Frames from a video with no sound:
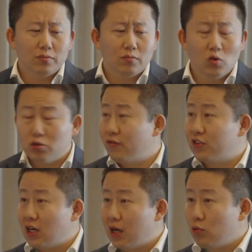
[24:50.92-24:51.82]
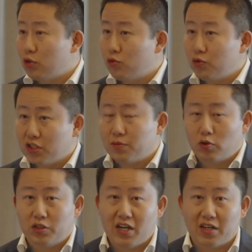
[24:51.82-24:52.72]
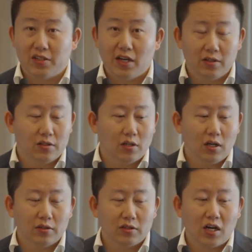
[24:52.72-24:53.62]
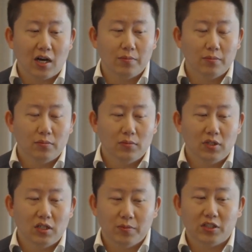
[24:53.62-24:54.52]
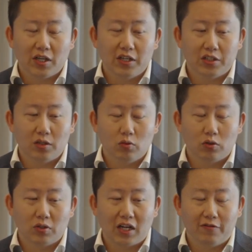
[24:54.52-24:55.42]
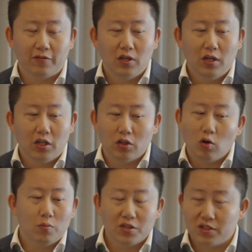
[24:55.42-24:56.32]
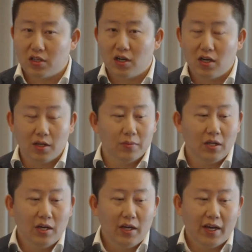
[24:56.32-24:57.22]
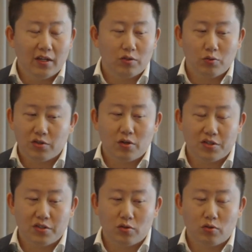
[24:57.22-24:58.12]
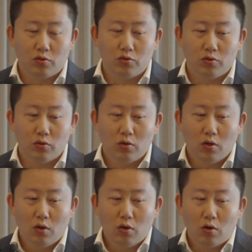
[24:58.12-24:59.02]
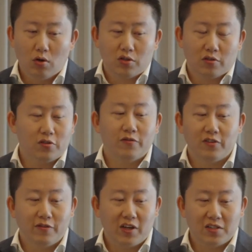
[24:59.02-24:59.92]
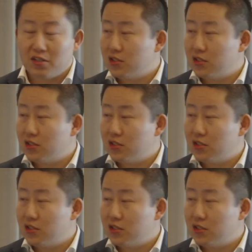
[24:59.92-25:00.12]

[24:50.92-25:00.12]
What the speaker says: most of the time we do these projects under a time limitation. We don't have enormous time and resources to do all sorts of the fancy